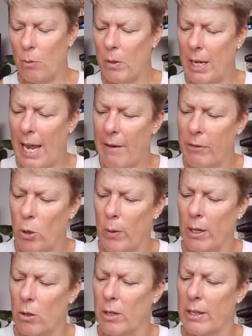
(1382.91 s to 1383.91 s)
We'll have a
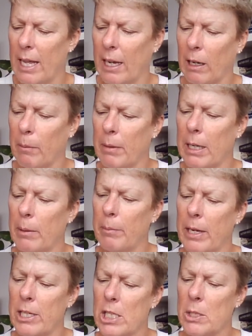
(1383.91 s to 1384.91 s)
quick look at that in a minute, but
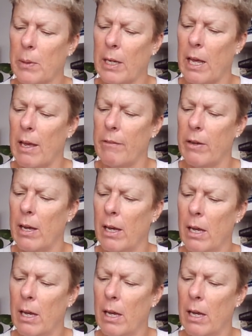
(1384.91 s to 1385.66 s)
I just want to have a